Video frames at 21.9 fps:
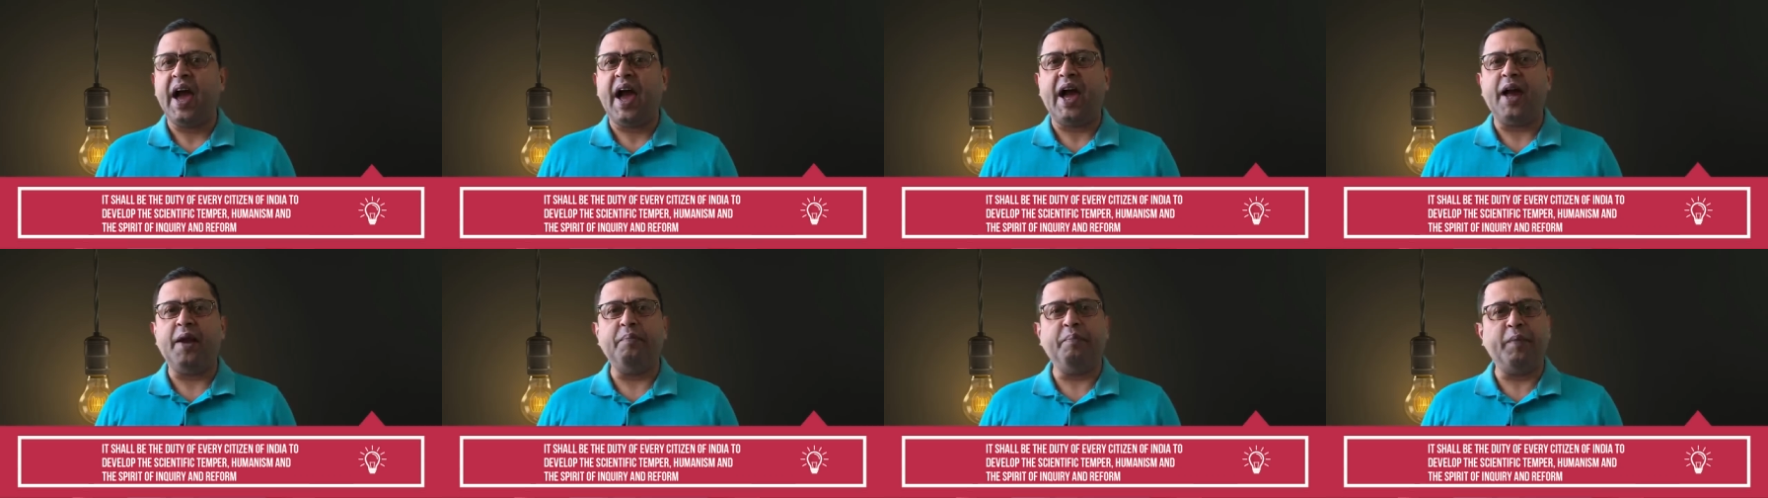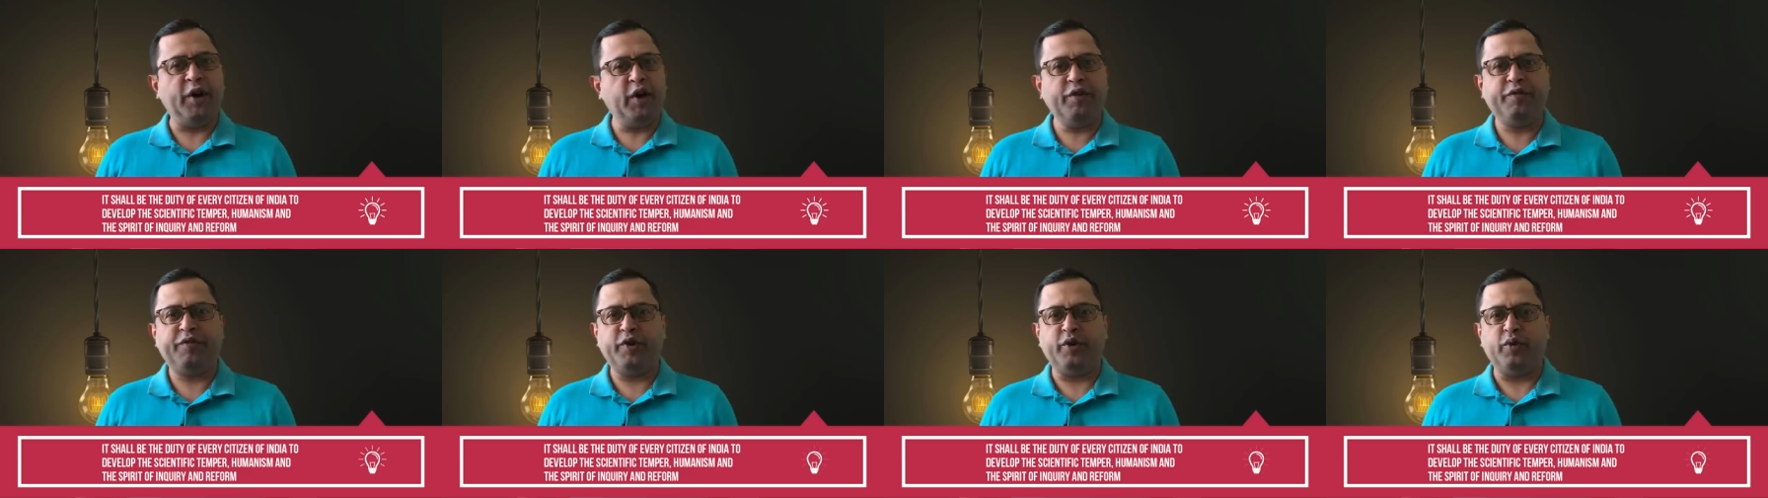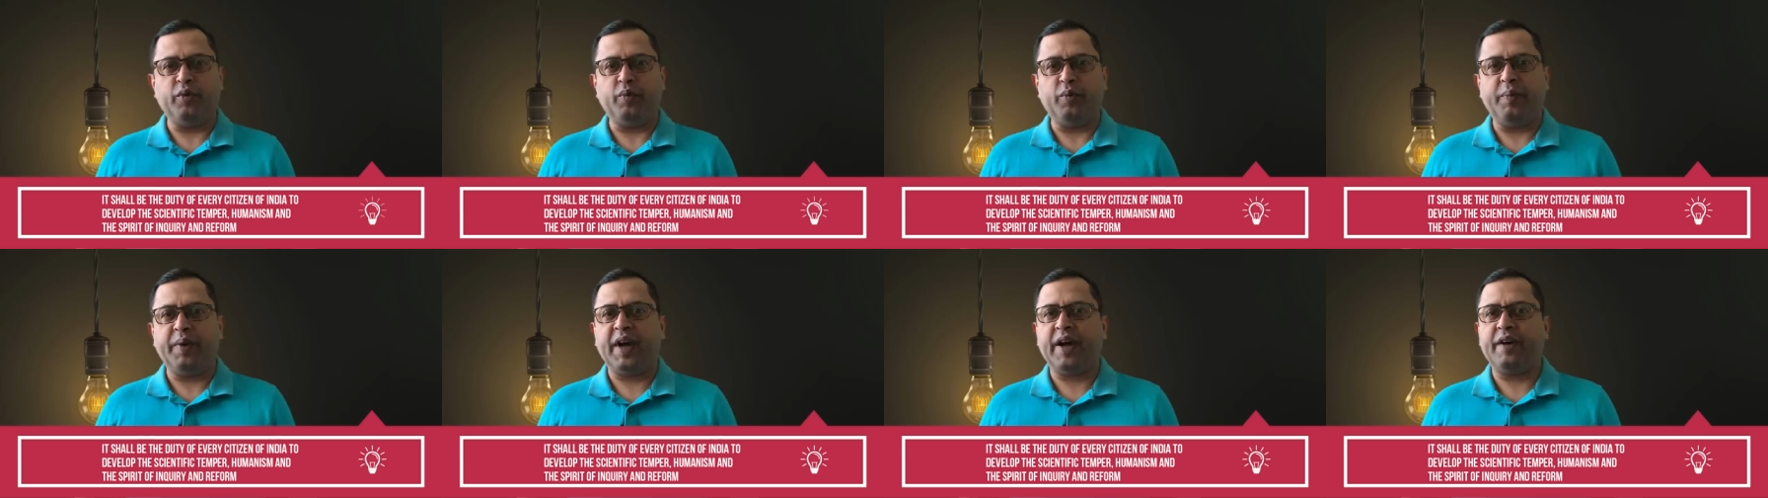and many of you
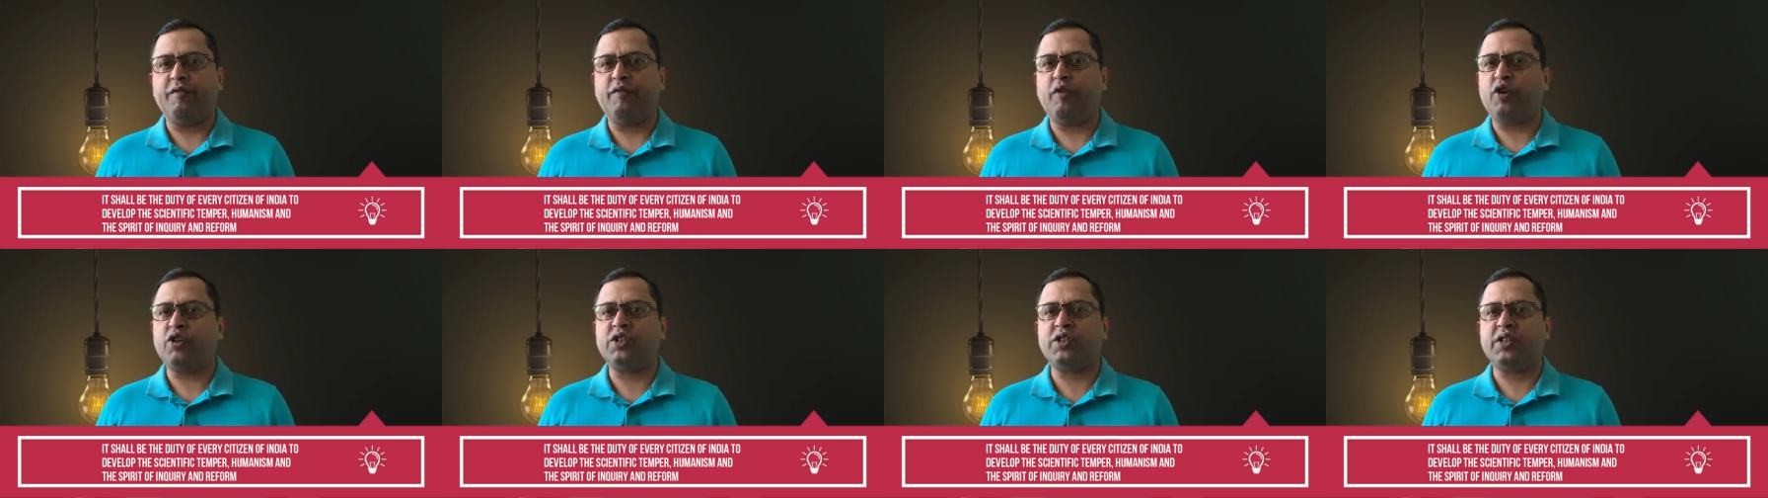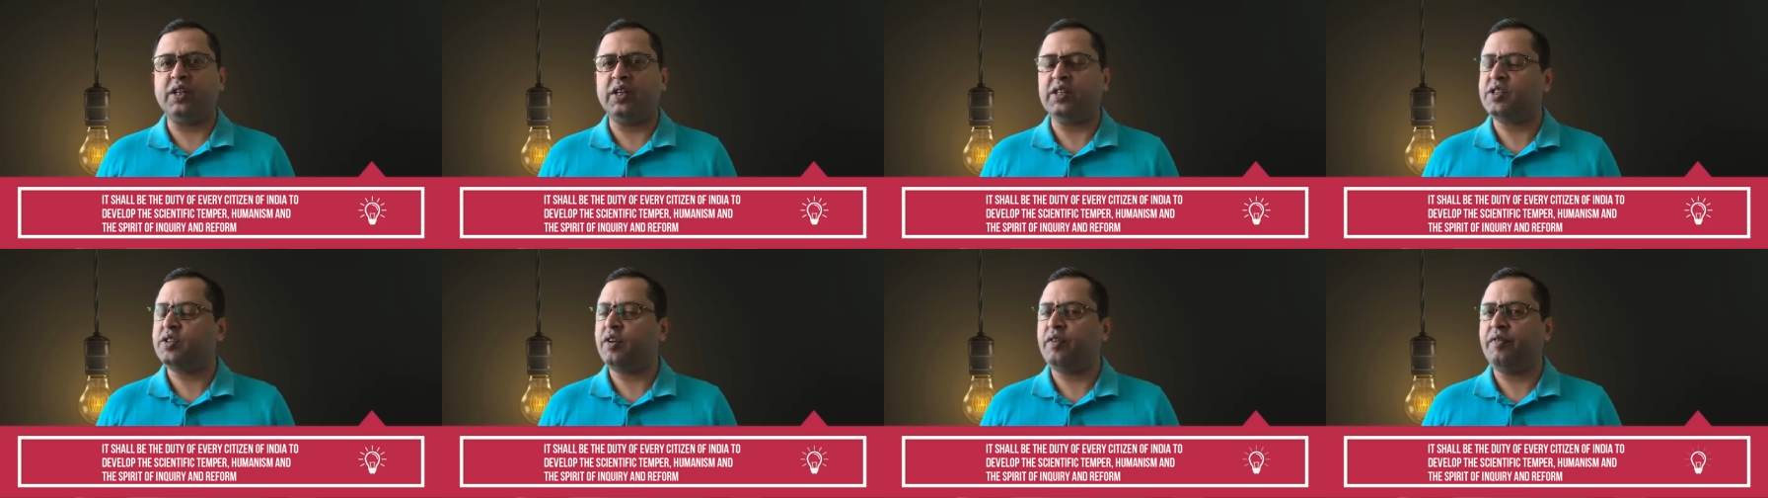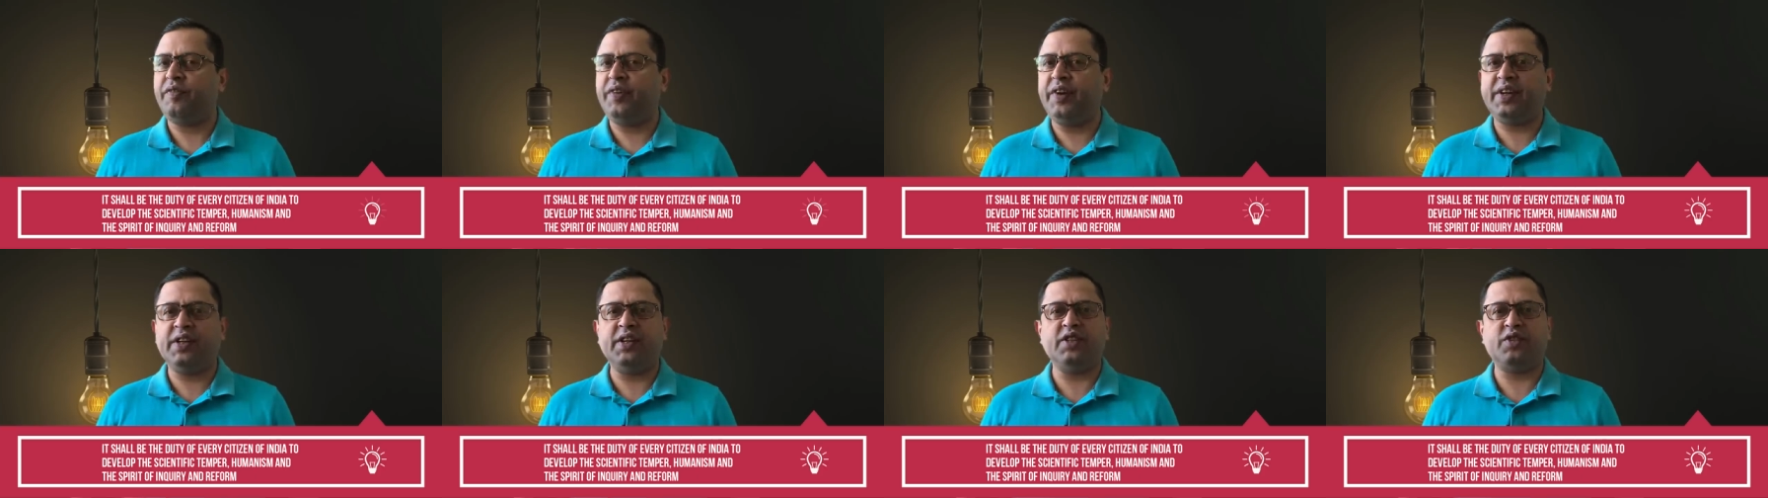may have watched his
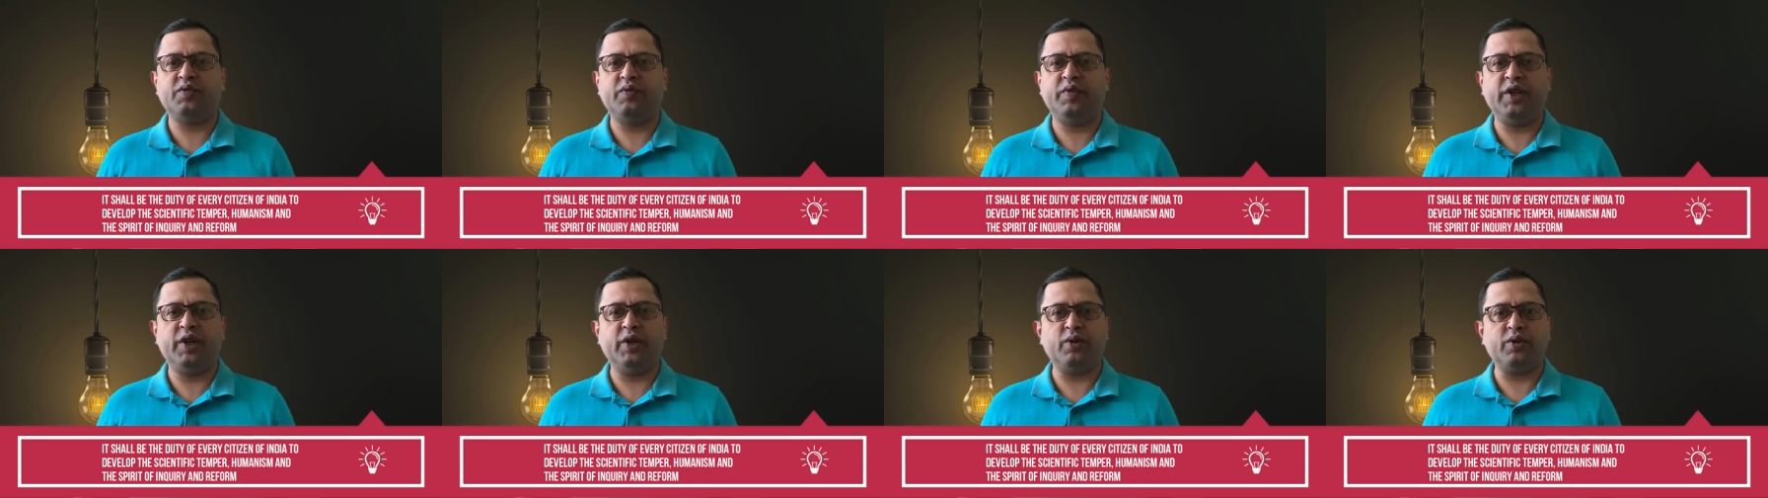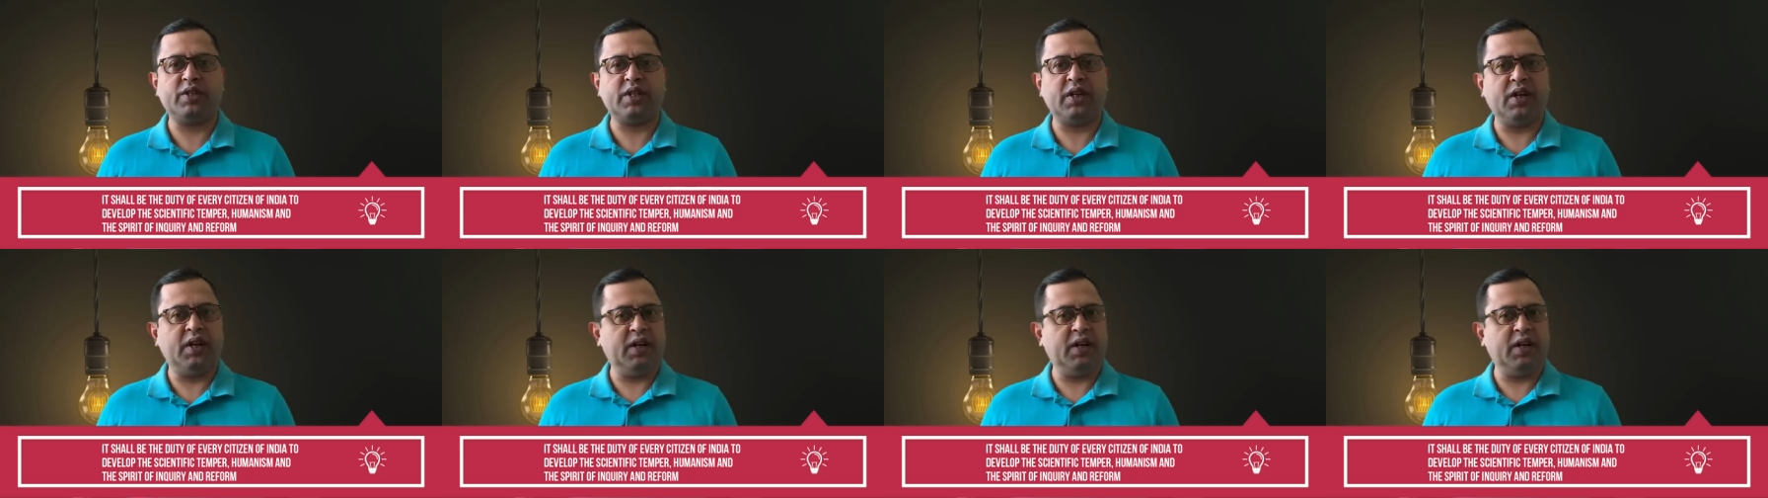fitness videos